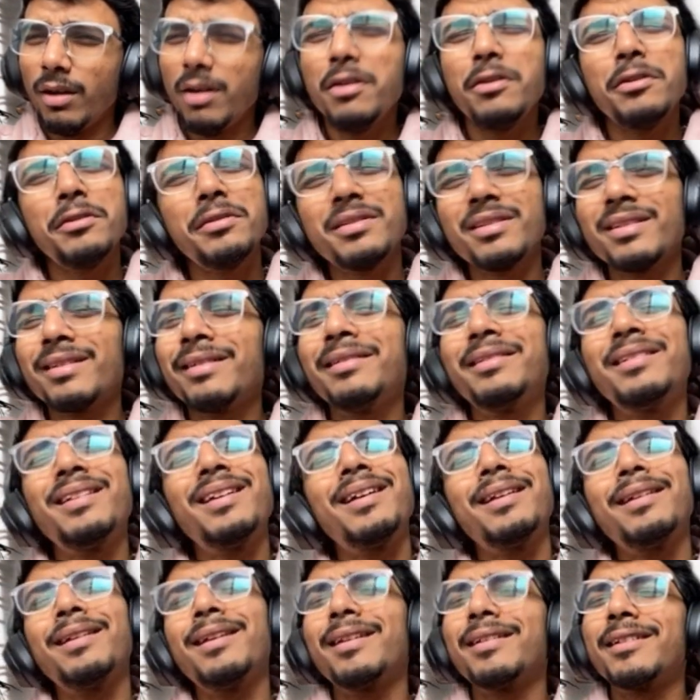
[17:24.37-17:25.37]

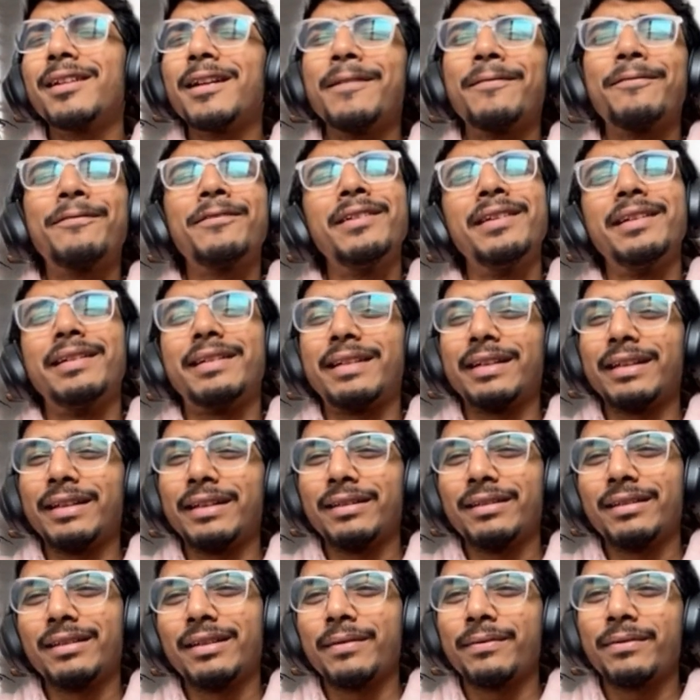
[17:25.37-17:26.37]

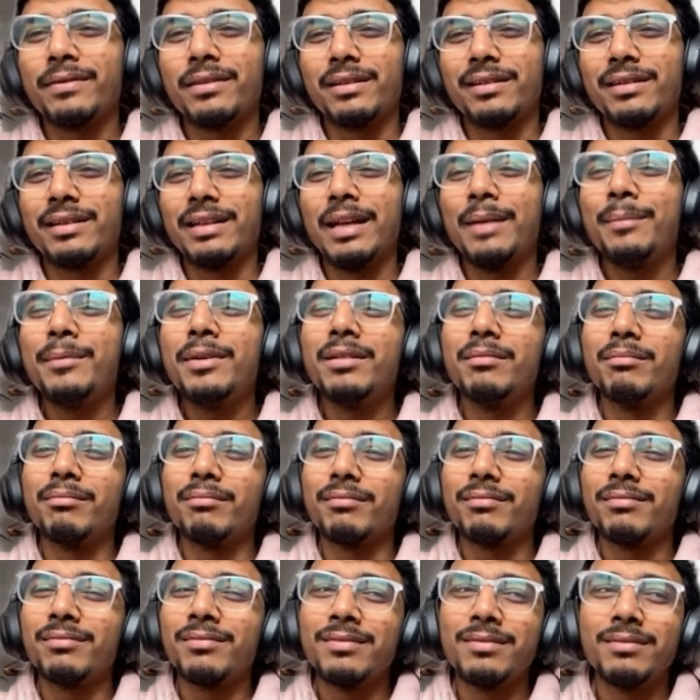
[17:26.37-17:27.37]
Definitely. I mean,
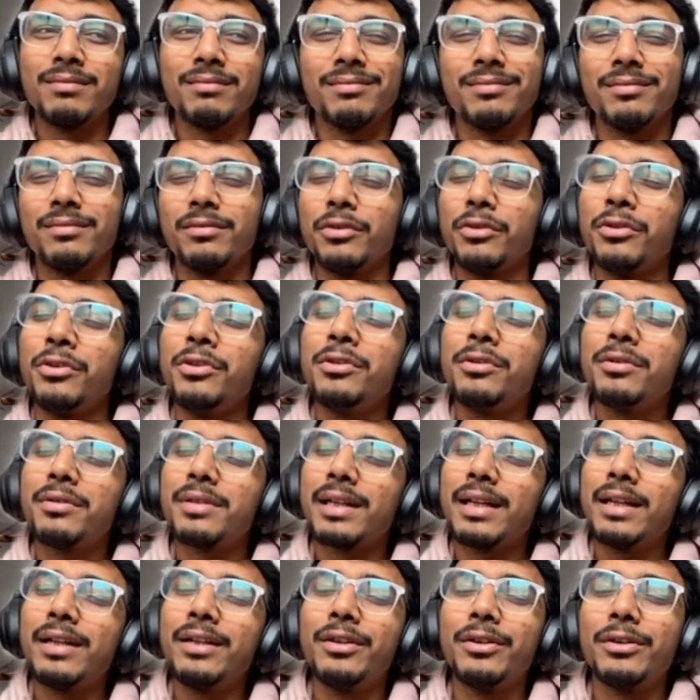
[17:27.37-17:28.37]
you
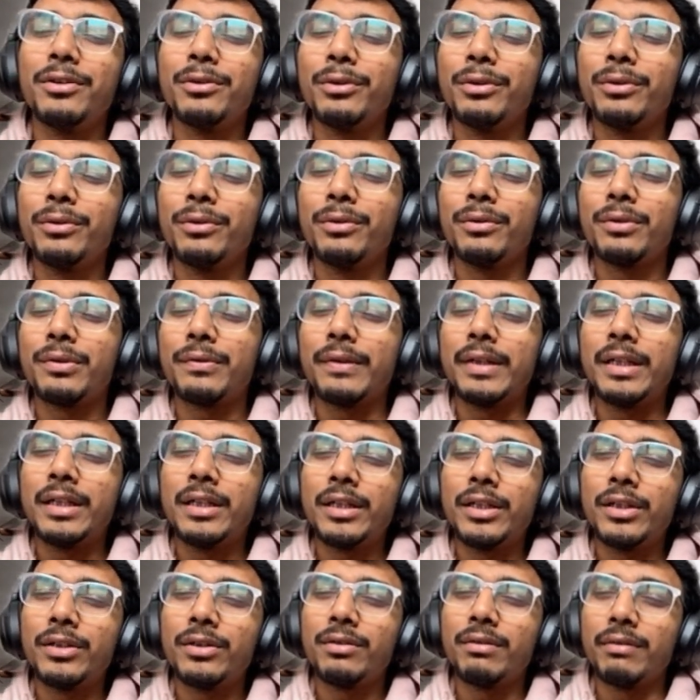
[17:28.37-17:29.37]
can do
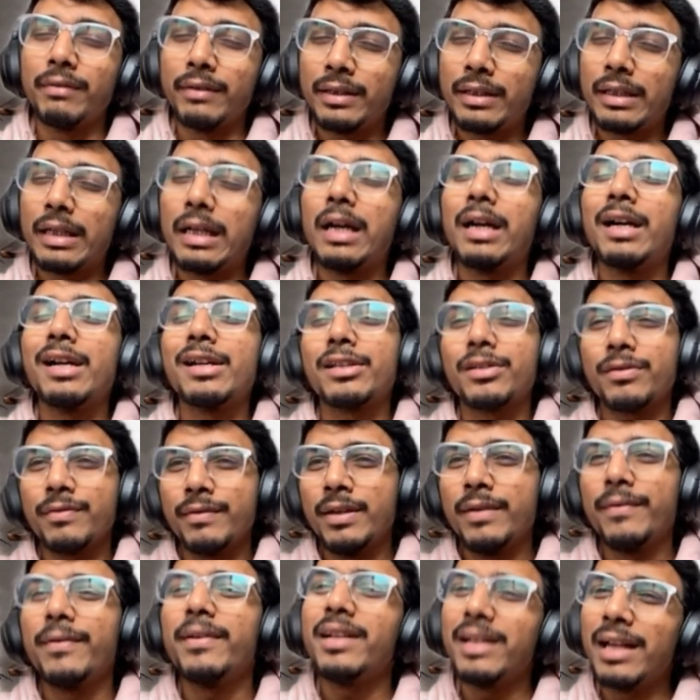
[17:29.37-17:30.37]
20 hours,
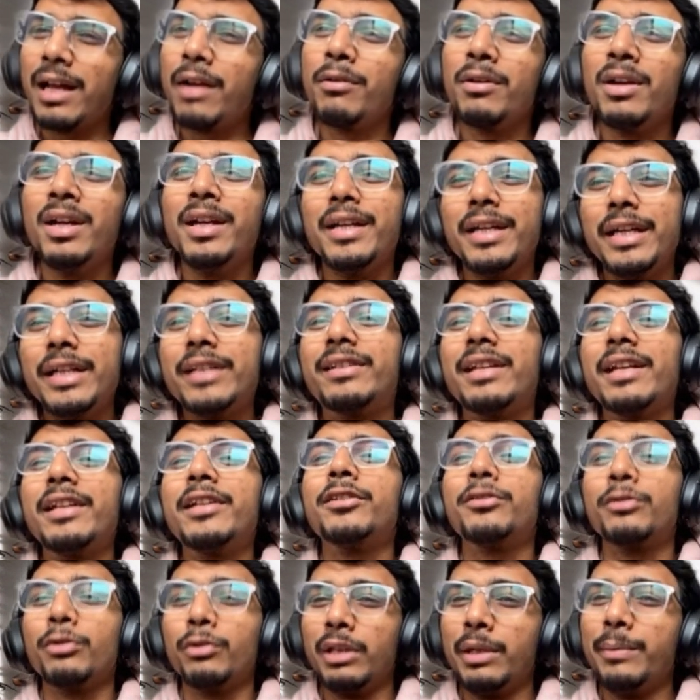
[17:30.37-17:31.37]
25 long. Okay. There
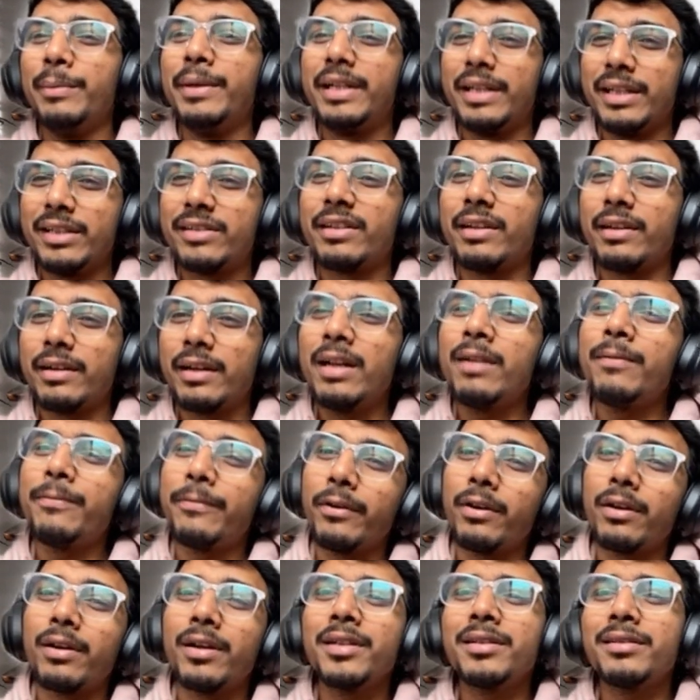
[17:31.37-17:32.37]
is no limitation, right?
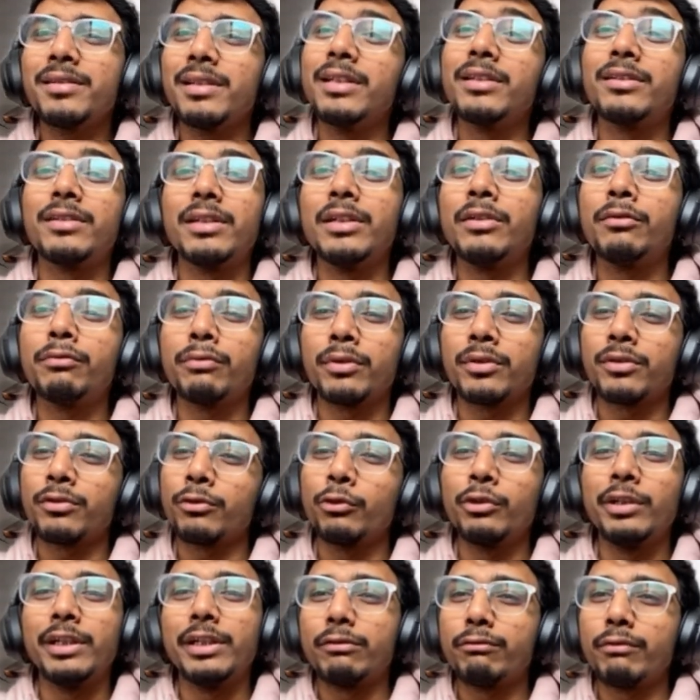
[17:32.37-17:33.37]
For us, it was
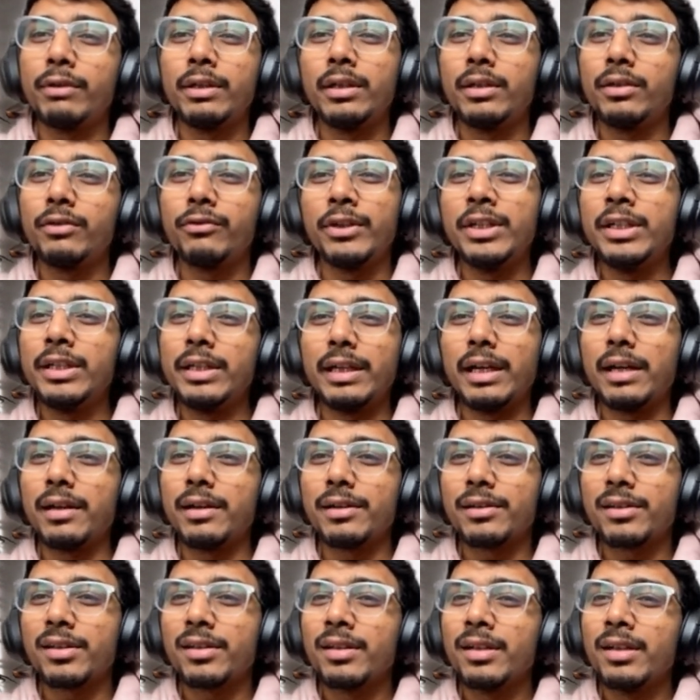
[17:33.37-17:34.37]
only 20
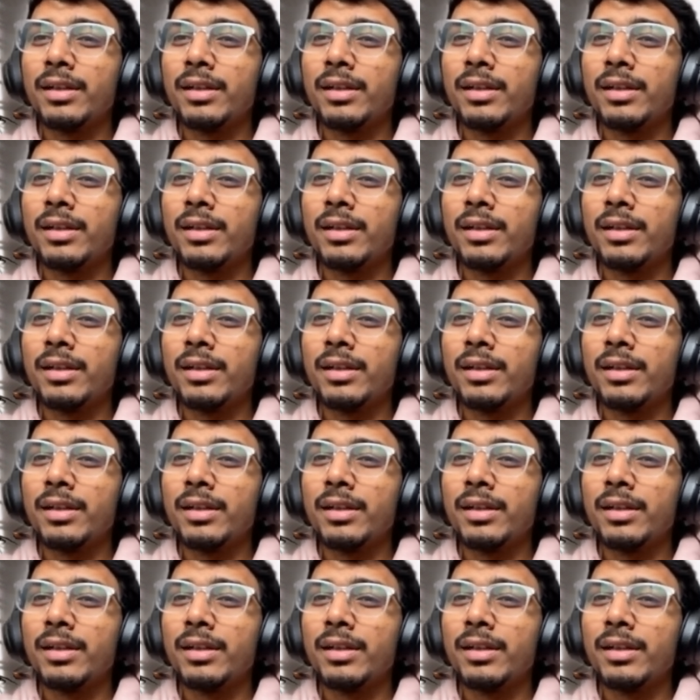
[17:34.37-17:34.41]
hours.